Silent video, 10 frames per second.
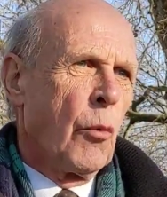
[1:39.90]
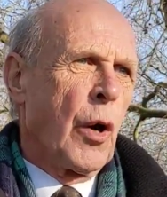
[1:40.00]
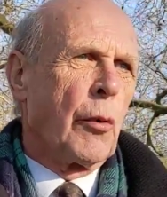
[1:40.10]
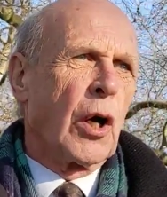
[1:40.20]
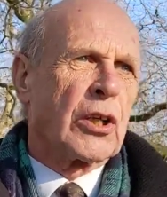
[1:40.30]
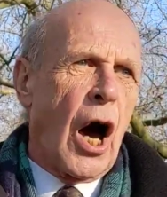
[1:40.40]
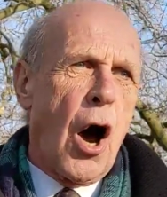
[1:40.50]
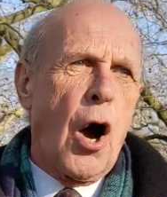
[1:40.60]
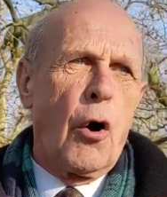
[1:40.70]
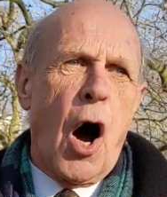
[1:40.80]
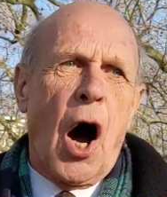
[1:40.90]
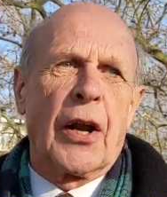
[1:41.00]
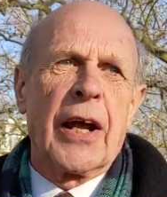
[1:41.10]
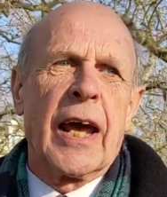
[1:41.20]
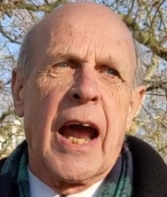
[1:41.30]
We will go
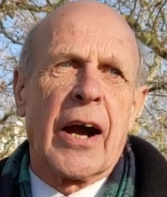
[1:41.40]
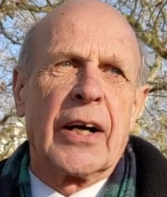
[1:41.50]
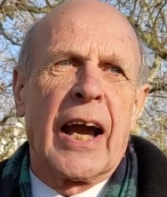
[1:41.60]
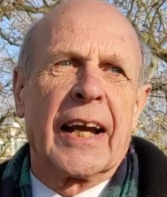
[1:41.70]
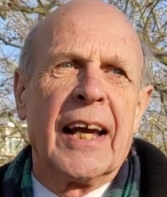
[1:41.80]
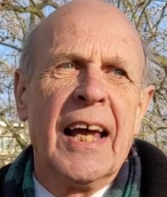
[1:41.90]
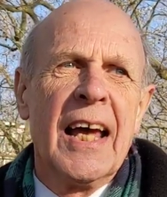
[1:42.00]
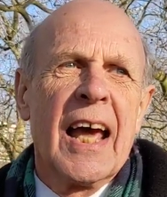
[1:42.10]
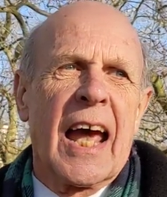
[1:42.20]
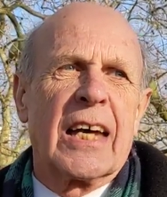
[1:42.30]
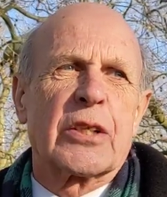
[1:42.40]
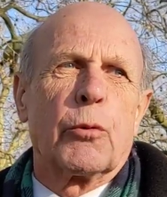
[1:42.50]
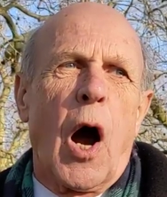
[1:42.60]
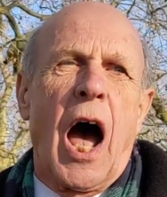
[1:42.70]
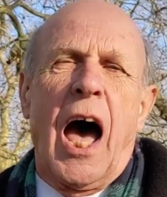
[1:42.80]
on hearing his
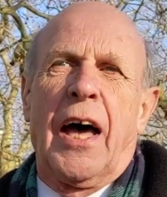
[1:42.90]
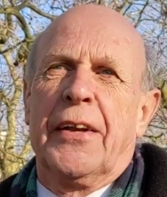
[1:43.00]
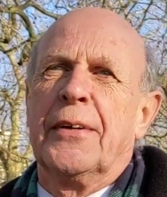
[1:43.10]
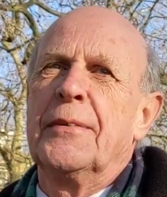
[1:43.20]
word.